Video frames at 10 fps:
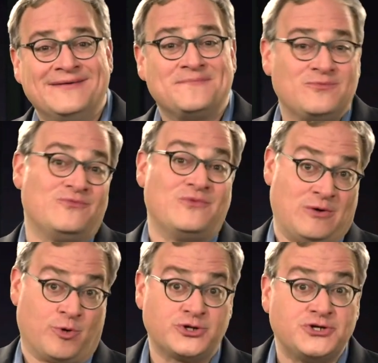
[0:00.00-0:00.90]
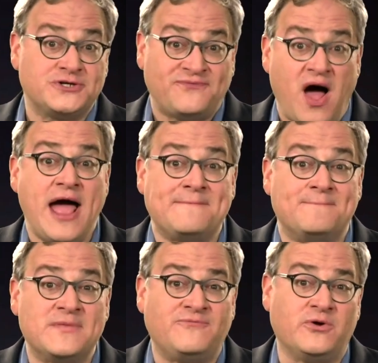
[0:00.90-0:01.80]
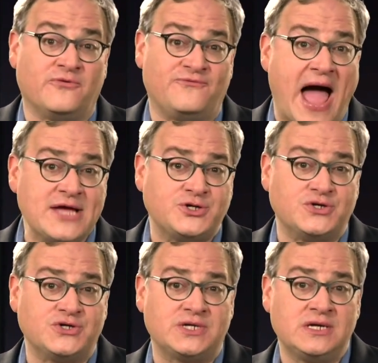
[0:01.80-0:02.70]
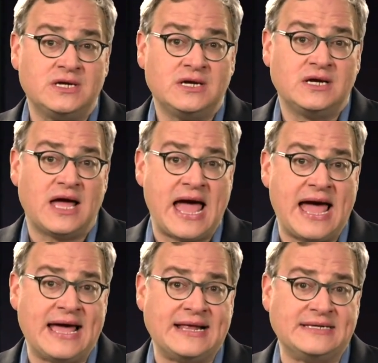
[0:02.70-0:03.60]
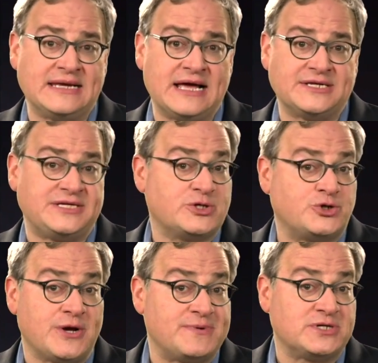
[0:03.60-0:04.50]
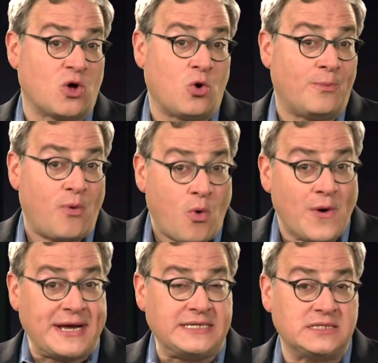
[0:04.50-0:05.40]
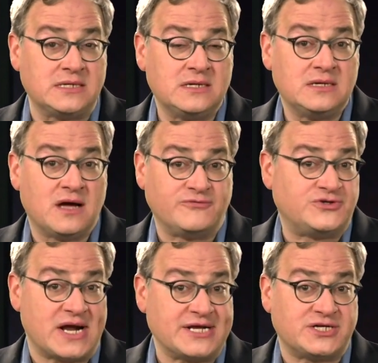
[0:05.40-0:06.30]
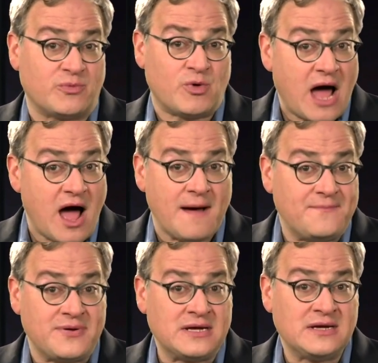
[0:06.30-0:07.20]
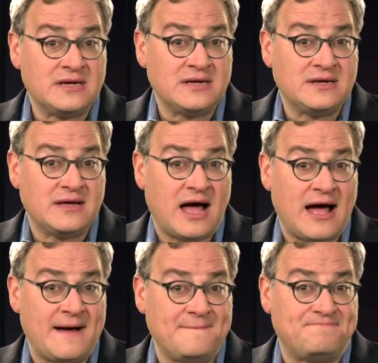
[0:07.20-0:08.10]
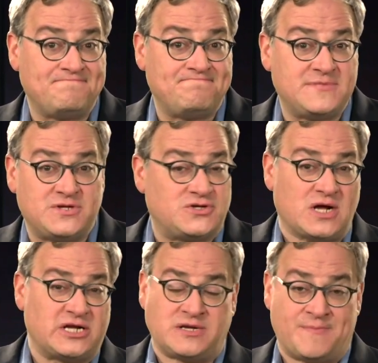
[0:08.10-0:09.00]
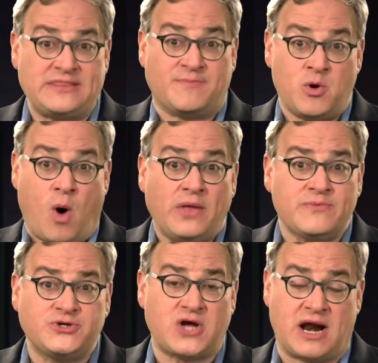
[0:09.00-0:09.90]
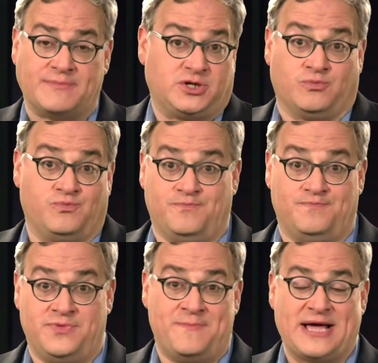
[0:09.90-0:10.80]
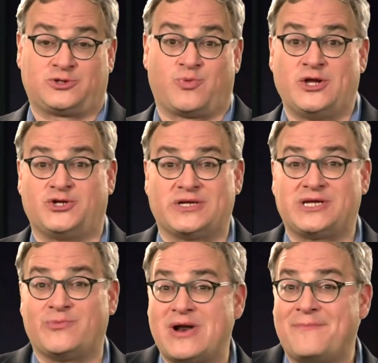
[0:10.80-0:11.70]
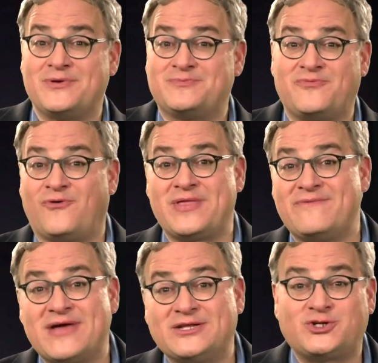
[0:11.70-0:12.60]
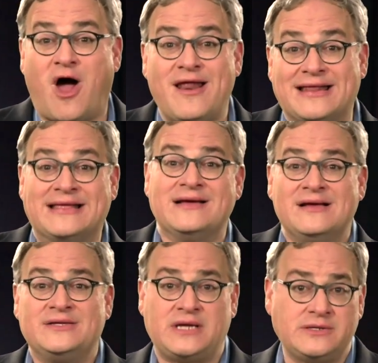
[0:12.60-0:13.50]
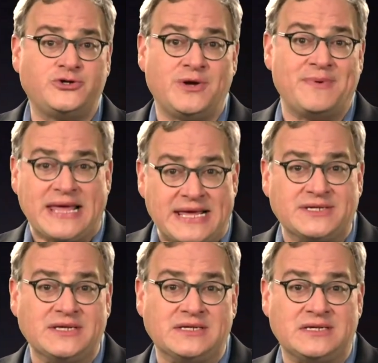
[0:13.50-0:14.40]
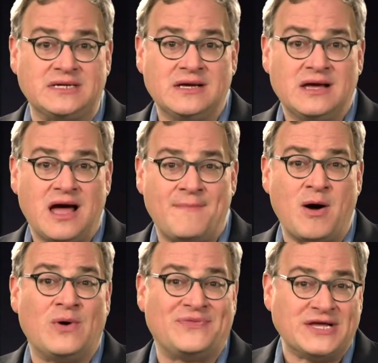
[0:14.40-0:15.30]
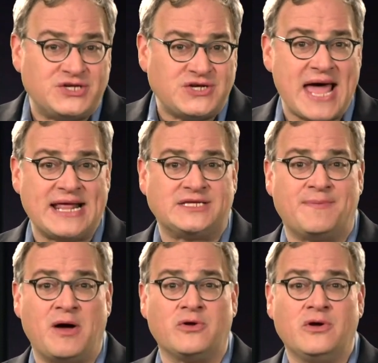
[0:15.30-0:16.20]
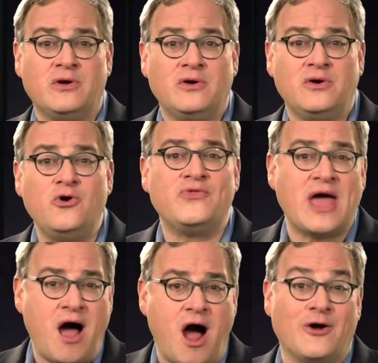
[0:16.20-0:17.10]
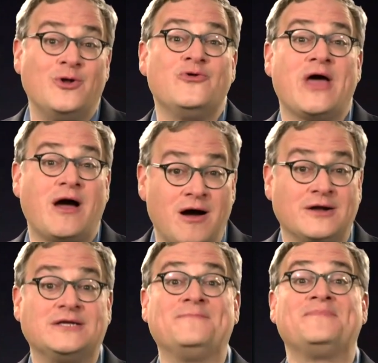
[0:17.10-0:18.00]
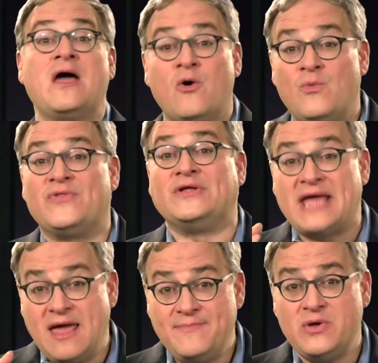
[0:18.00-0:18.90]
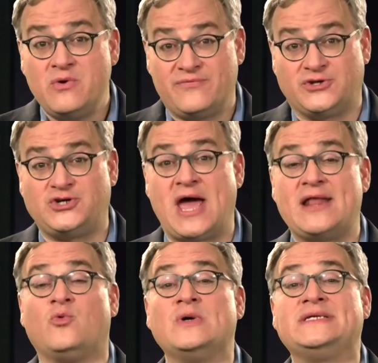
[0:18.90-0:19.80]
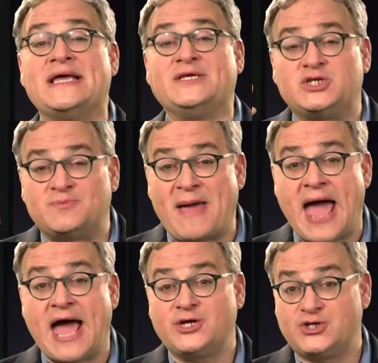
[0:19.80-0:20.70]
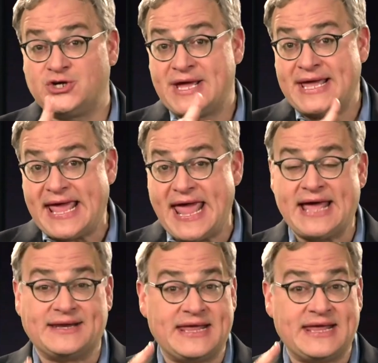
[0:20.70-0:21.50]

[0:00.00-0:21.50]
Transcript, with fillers: Well, it works just fine. If you're a fascist and censorship is the whole point of shutting someone up, it's not to debate them. You want them shut up. So the best way to shut someone up is before they even get started. Censorship isn't about what they said. It's about who they are and who they aren't. Well, the debut of the channel was a smash hit